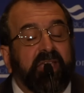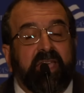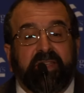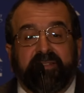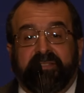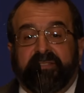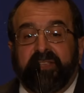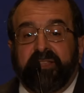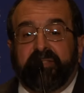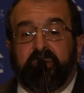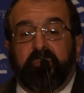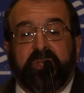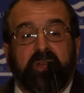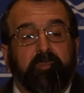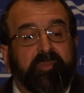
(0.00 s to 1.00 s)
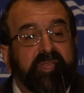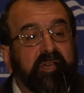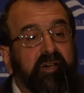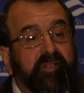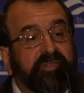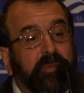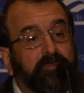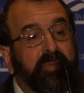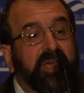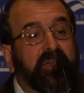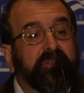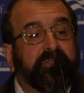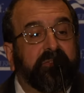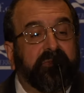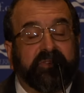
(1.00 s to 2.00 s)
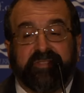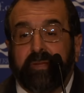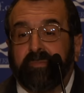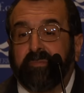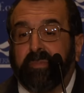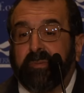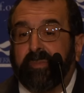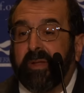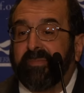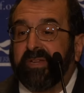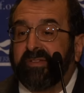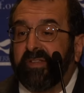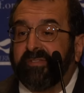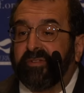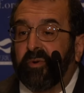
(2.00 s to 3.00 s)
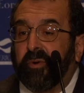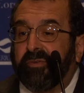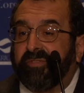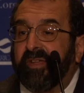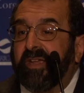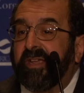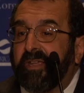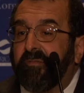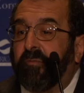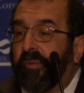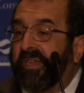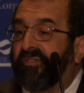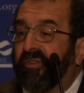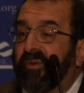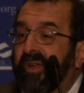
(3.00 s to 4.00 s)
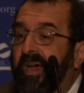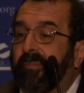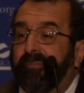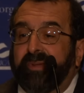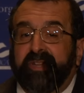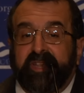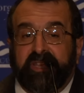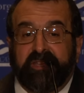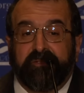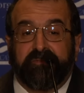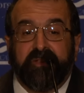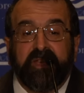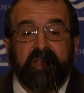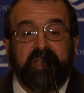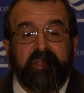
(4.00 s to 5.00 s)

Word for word: and say that we are beyond the bounds of acceptable public discourse if we do not believe